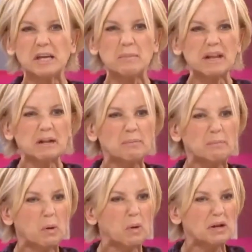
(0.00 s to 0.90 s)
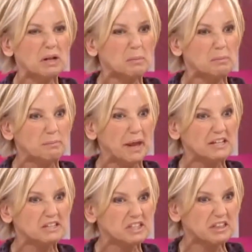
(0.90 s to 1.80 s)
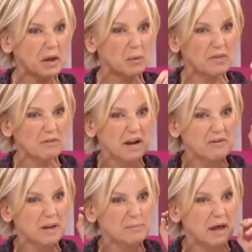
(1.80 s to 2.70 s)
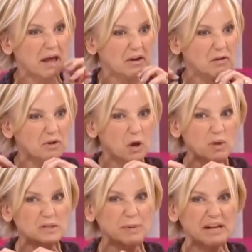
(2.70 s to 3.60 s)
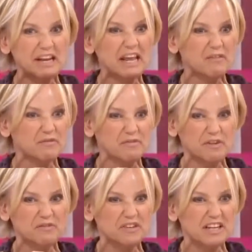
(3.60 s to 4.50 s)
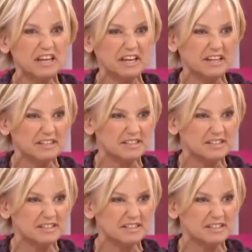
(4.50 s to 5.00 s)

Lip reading: some little, poor little pinched thing with her hair in a bun who no one's been near for 50 years.